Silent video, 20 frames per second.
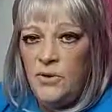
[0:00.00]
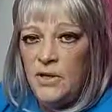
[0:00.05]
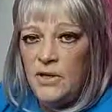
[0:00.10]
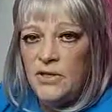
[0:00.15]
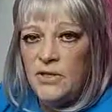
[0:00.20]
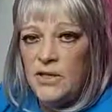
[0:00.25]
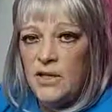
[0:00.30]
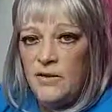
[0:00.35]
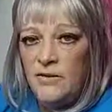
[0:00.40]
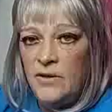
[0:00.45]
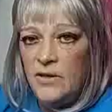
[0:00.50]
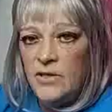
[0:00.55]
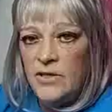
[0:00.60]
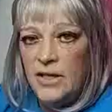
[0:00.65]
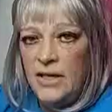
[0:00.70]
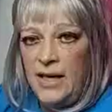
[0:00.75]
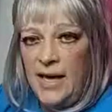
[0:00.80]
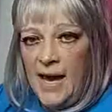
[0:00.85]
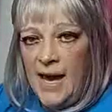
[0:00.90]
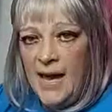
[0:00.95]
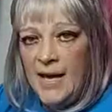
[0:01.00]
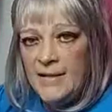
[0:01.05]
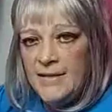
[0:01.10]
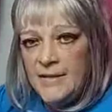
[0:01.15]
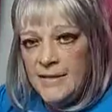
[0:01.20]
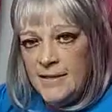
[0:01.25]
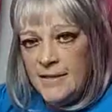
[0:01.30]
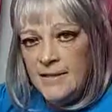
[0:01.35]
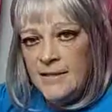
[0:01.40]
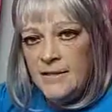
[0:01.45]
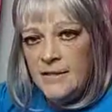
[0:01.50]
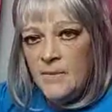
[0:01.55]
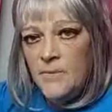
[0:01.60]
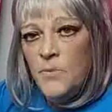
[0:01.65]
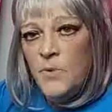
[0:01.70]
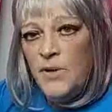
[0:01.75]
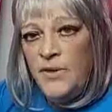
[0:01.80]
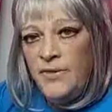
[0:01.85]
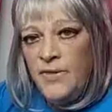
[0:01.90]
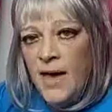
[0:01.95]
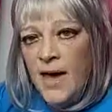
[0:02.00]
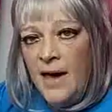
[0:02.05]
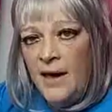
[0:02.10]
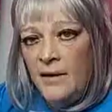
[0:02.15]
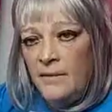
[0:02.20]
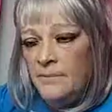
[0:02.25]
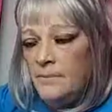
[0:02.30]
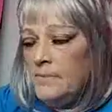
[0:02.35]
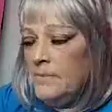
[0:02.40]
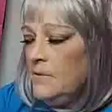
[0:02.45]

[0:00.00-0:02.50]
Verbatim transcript: there's a there's a caste system with that.